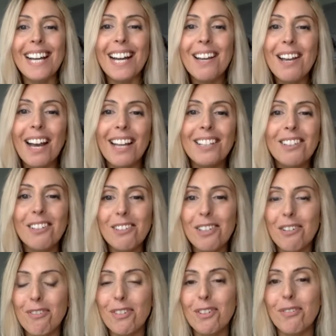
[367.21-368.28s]
I don't know
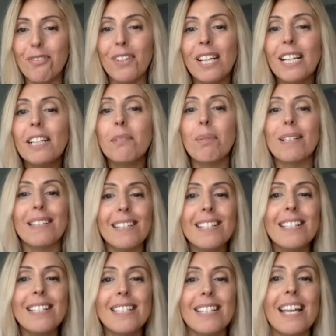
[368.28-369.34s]
if you feel it, but
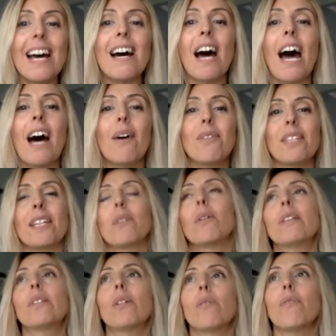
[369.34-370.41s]
this is how the
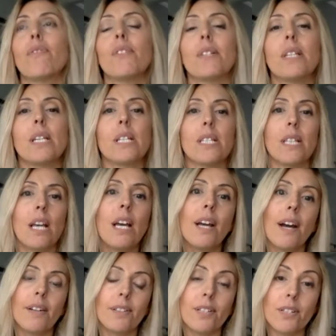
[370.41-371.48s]
quantum physics
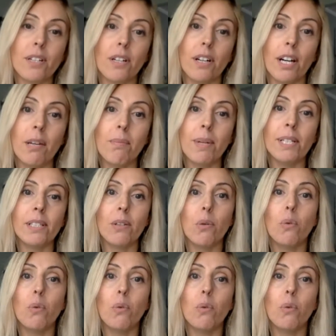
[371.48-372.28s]
describe it.